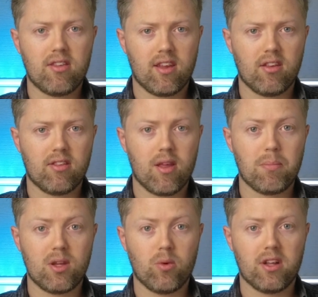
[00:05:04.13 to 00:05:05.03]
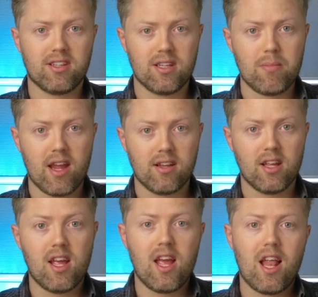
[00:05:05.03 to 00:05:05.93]
sales that BYD made
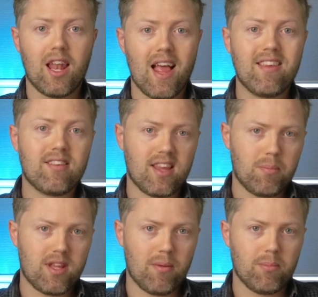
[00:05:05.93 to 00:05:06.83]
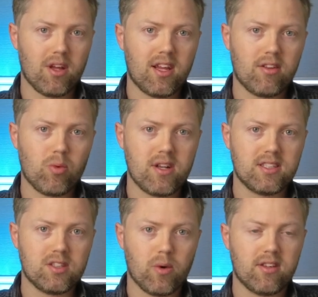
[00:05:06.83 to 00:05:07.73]
last September in
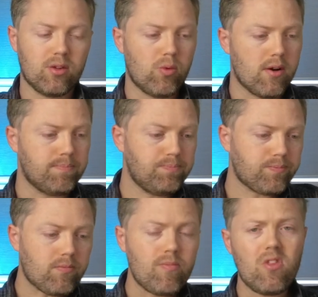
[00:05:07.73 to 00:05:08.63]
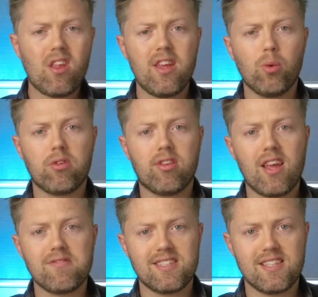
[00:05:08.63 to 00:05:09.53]
2021, it was
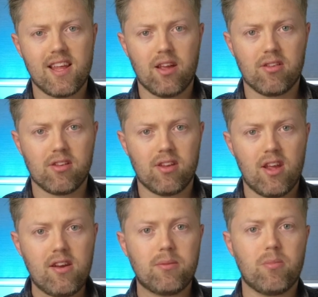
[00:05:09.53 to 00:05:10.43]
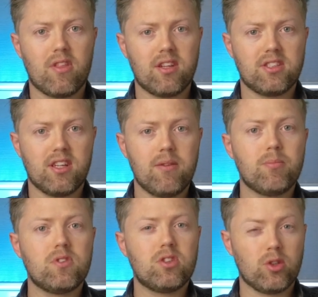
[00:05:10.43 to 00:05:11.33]
70,000. This year,
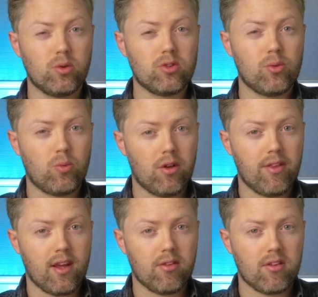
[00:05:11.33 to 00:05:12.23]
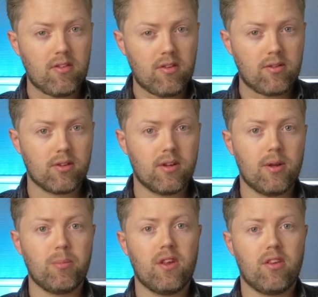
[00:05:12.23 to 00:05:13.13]
201,000.
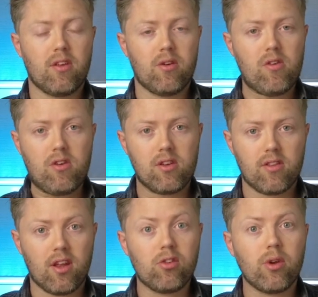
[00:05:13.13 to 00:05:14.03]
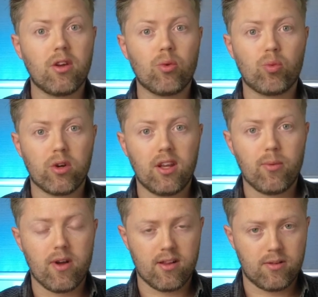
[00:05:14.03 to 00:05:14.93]
So they're doing really
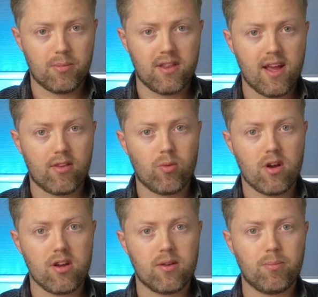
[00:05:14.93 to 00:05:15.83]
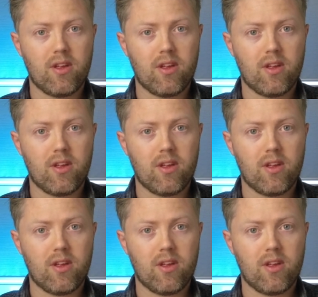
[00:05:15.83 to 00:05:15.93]
well, and that's why